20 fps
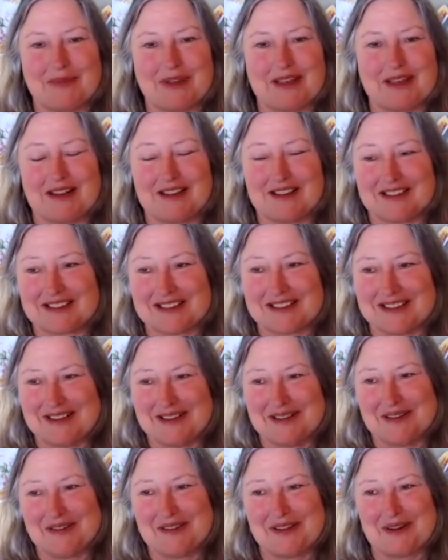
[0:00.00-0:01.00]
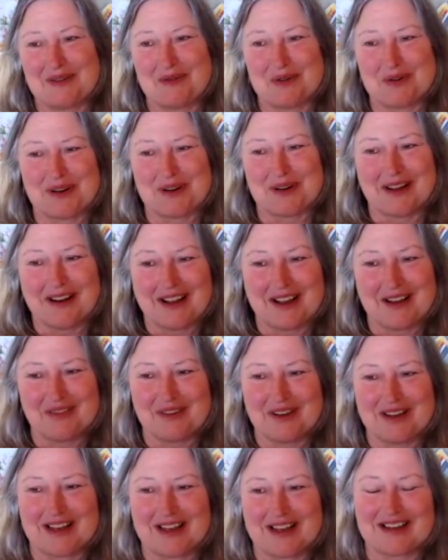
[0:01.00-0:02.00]
it is clear that we're not
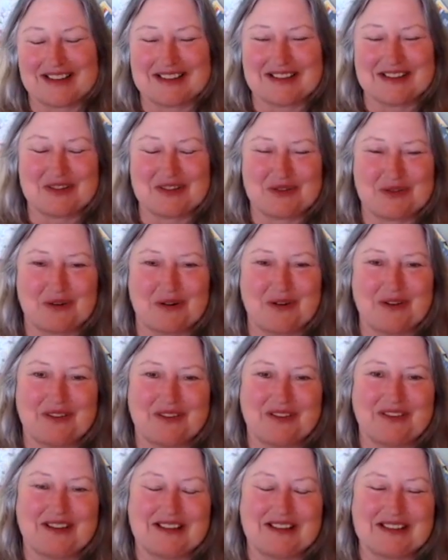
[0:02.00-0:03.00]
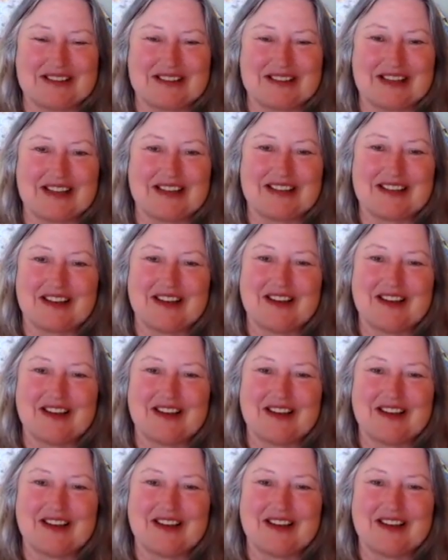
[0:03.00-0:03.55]
having access to all the things that